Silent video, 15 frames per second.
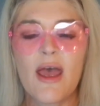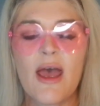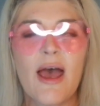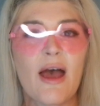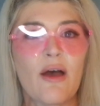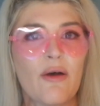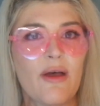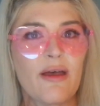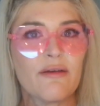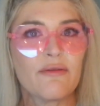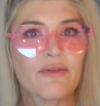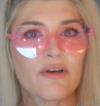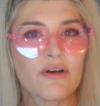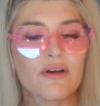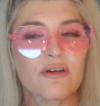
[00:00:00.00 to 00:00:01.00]

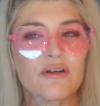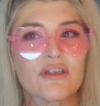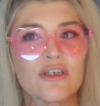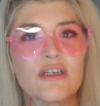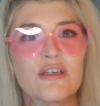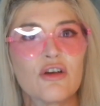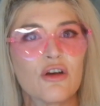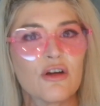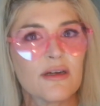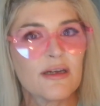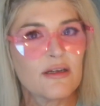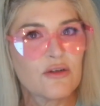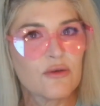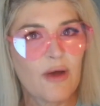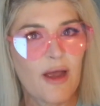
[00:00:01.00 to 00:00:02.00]
However, she turned
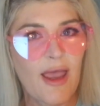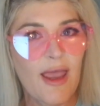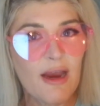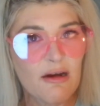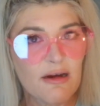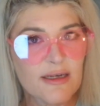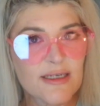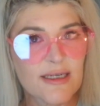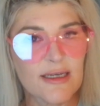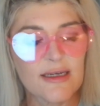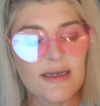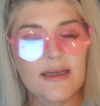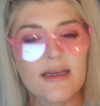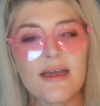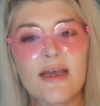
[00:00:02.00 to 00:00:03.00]
into a
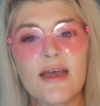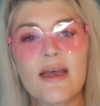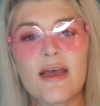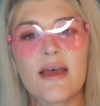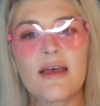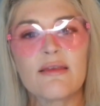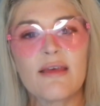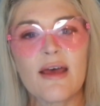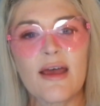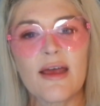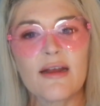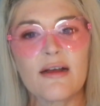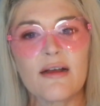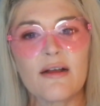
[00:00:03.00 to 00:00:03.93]
heretic that